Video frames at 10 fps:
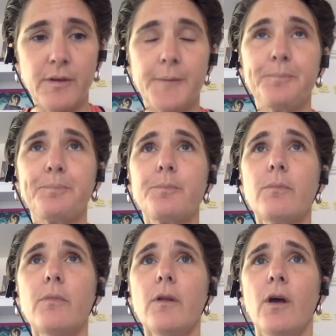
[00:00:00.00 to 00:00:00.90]
over
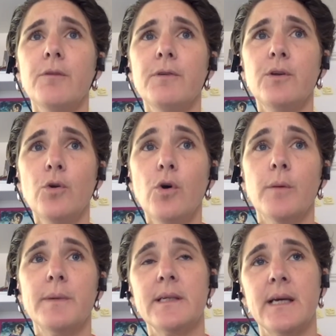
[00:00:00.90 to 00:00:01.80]
over the
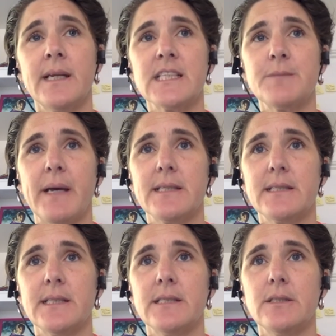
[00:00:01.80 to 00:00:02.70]
norm and, and
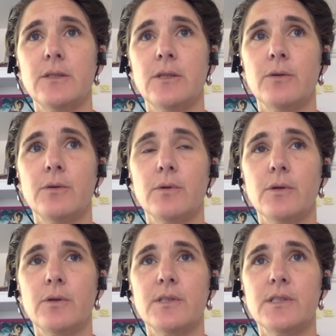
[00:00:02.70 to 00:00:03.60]
expected, you know,
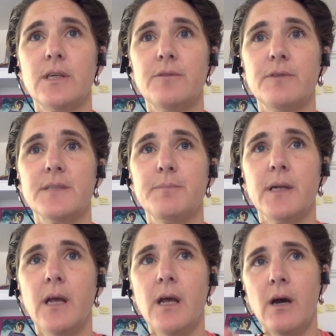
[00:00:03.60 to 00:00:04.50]
good service.
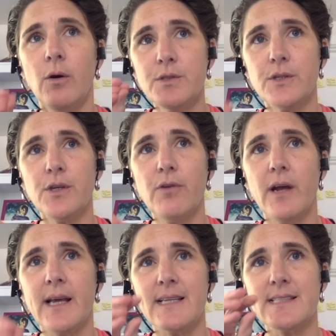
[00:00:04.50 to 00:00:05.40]
But also you're
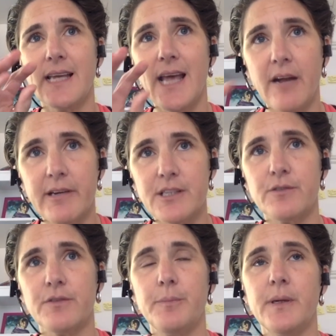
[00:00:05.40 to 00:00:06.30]
right, like it's the
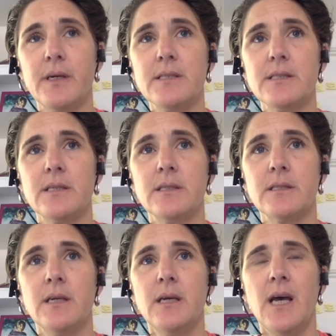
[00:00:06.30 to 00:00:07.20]
character of the
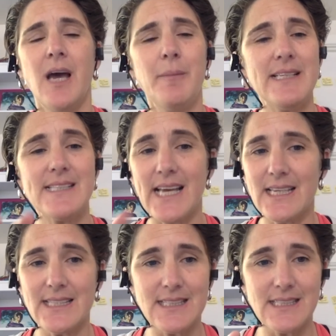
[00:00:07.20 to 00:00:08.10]
person I mean,
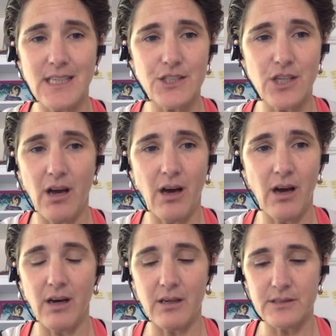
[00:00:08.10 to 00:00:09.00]
sales is such a
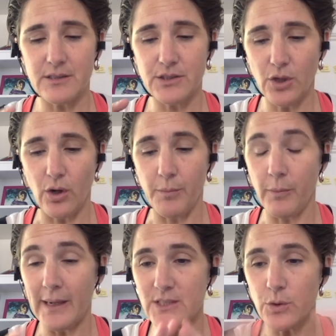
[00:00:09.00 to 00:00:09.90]
hard
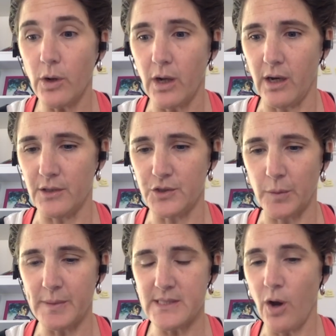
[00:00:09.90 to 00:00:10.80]
job. Well, it's all a
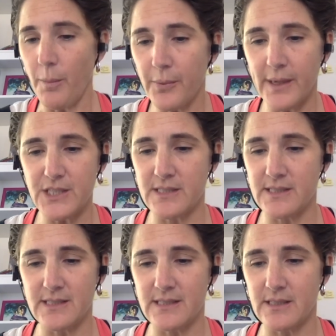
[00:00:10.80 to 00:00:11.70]
hard job, isn't it?
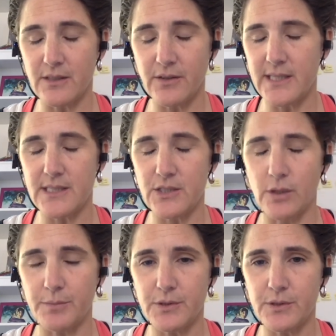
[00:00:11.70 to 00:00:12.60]
Operations is a
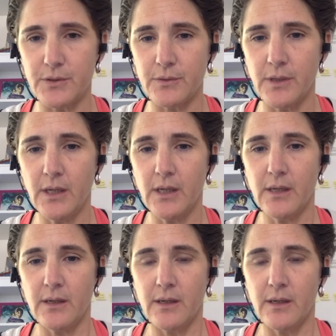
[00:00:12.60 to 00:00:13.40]
crazy job too.